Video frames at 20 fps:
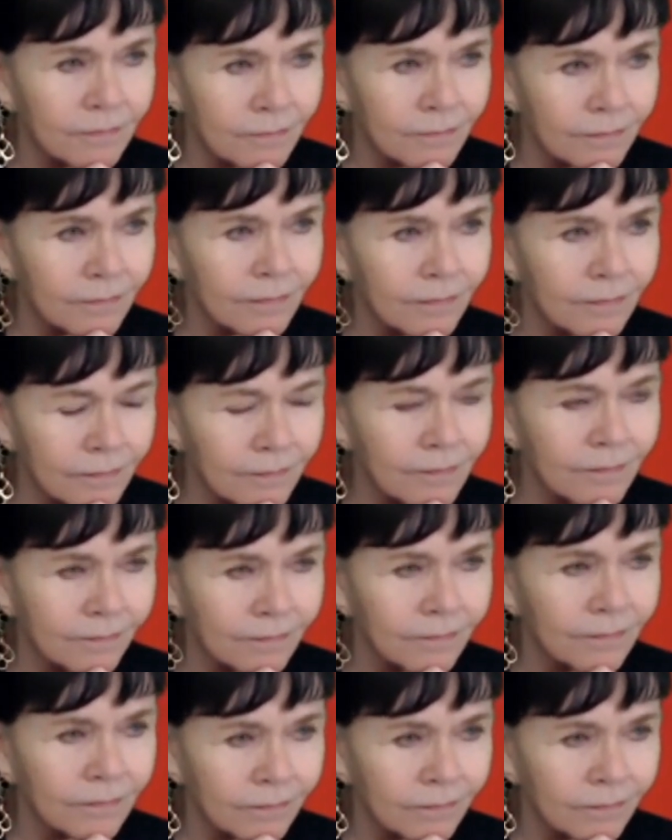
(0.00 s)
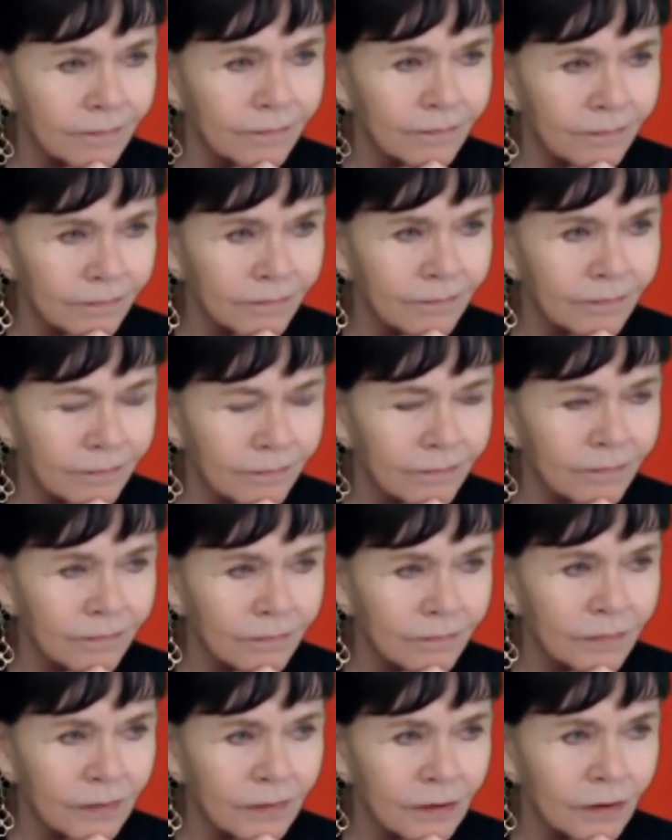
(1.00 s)
450 self-help
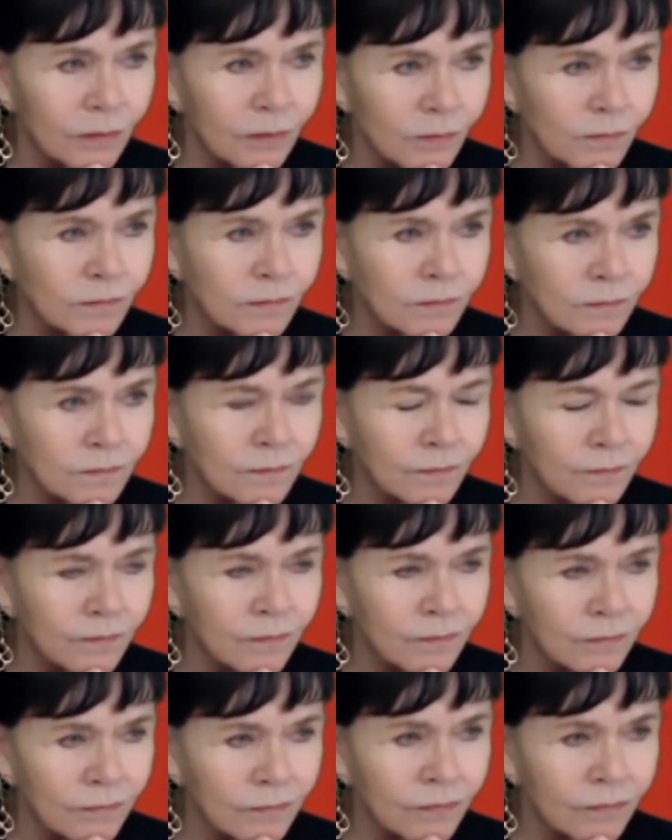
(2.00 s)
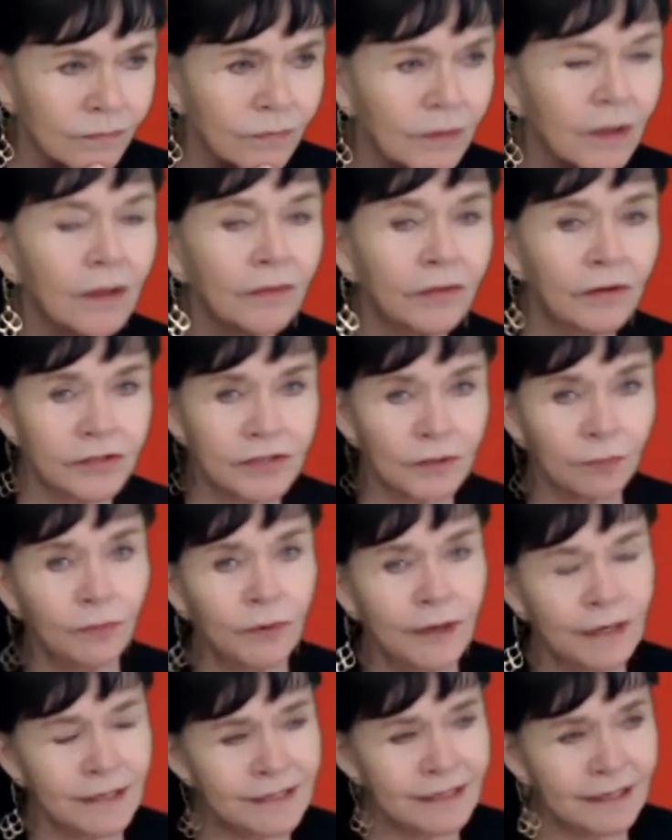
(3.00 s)
videos, free. There's a
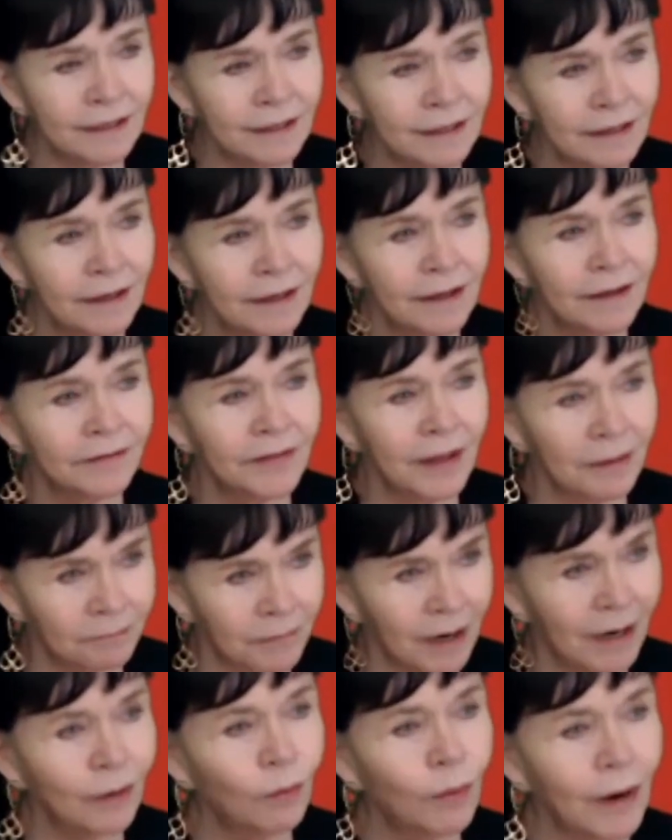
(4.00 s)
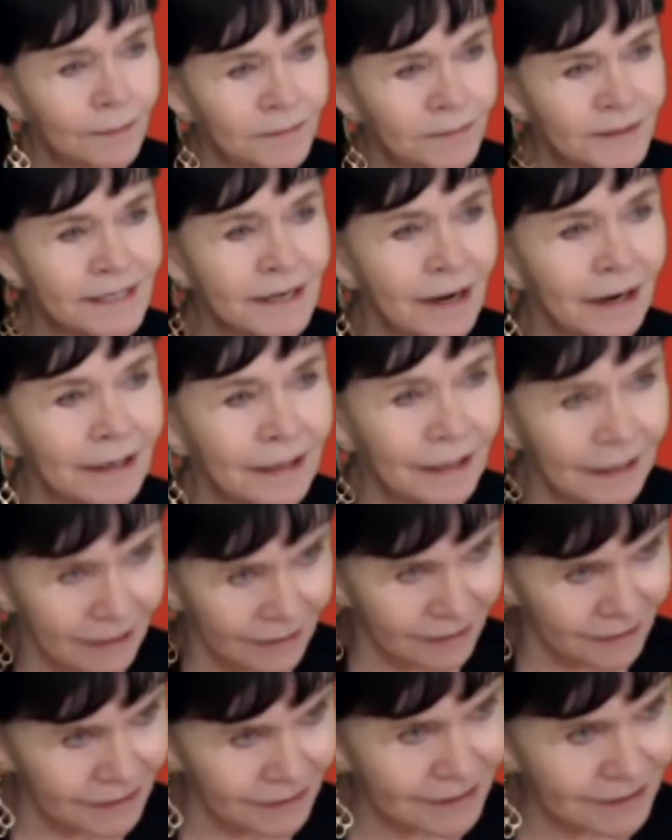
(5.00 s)
reason that my website
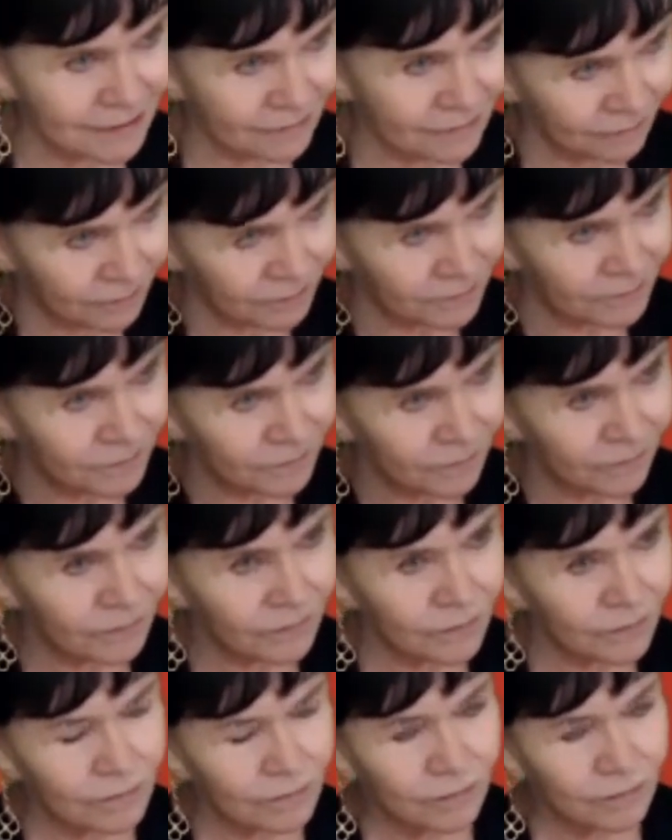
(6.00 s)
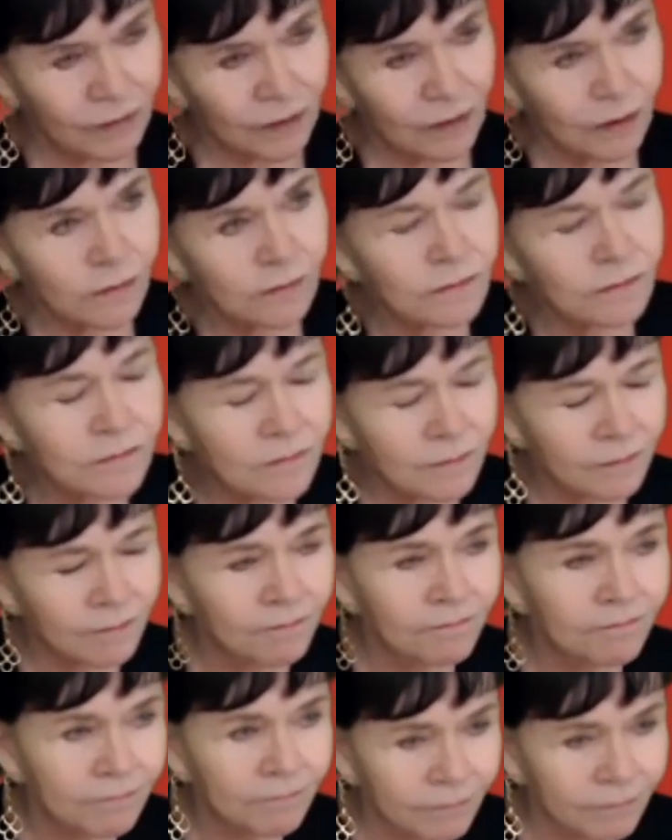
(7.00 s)
is number one
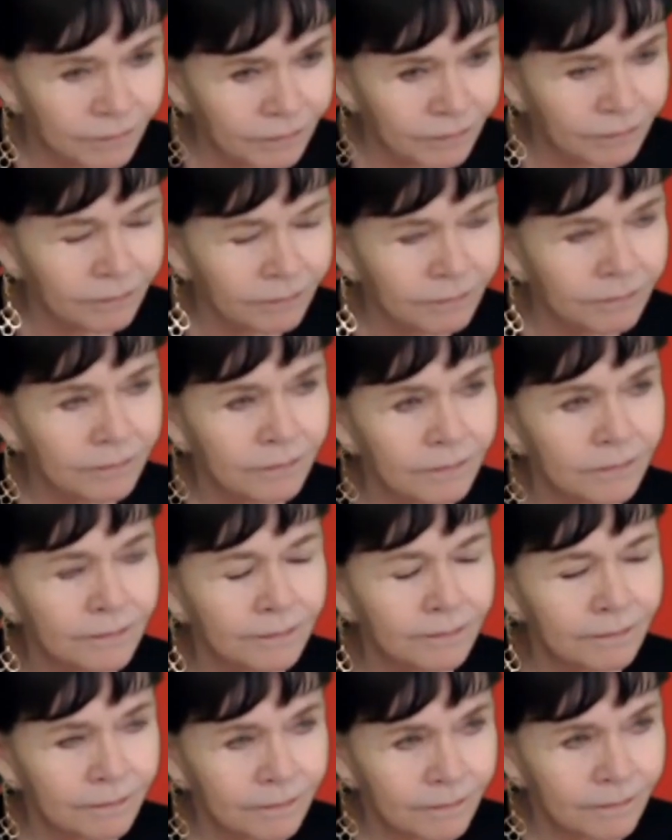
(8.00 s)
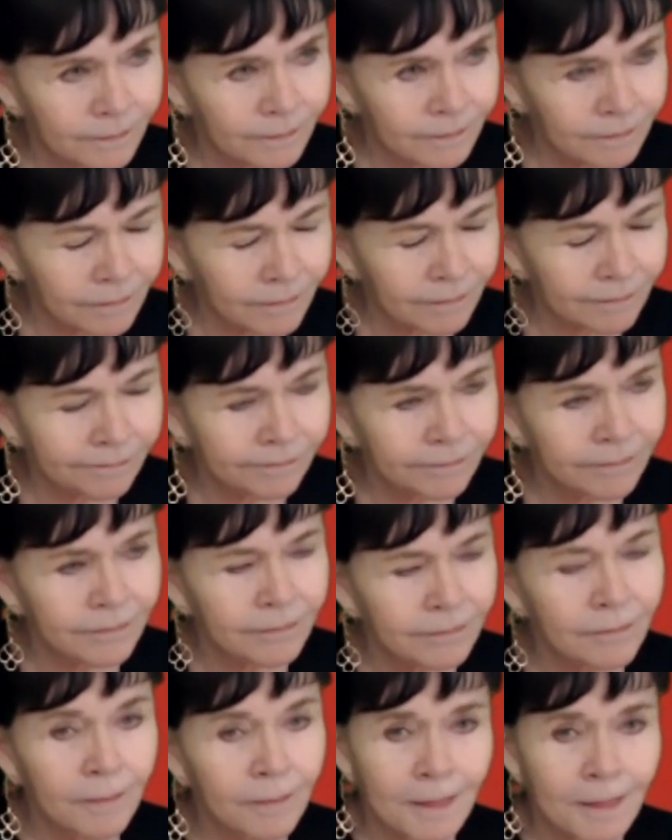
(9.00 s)
website in the world,
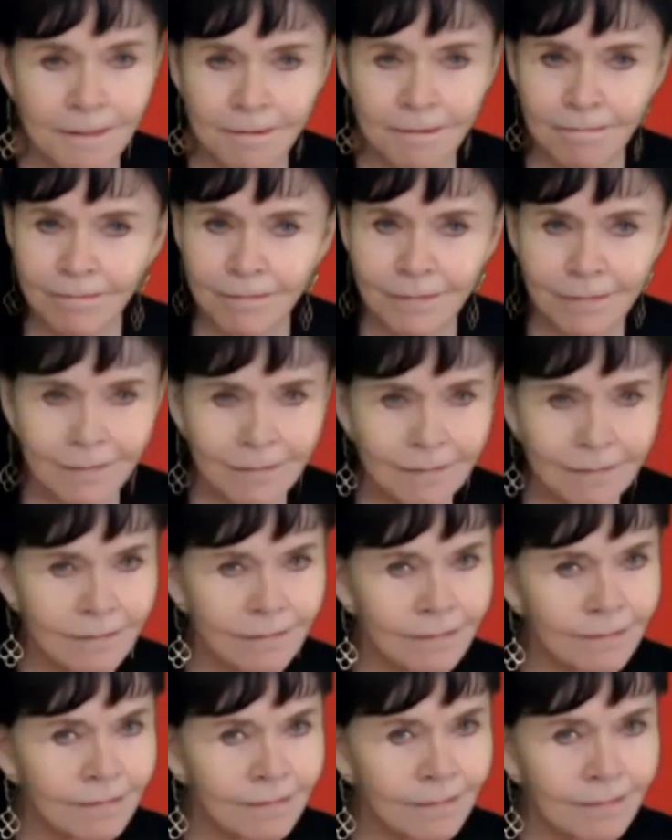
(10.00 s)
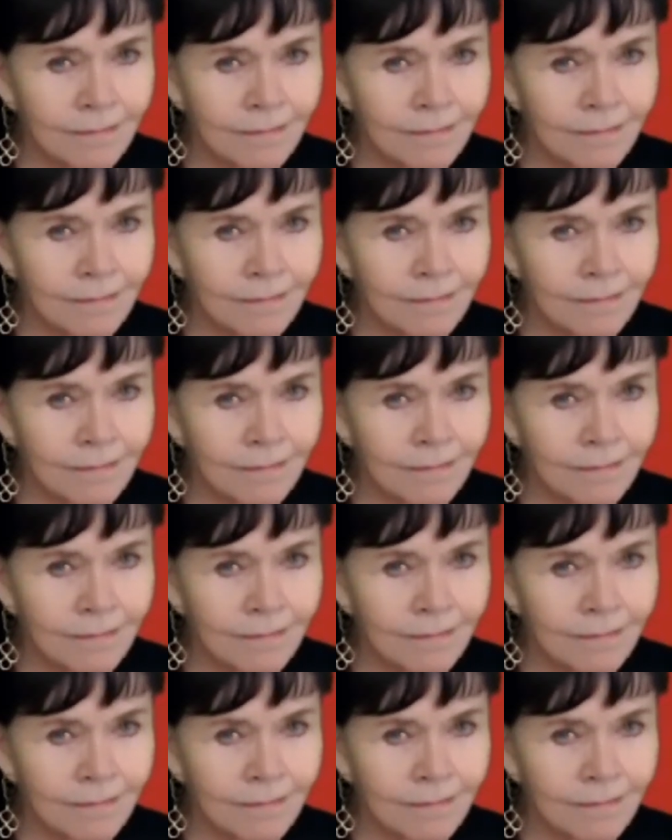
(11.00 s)
most popular,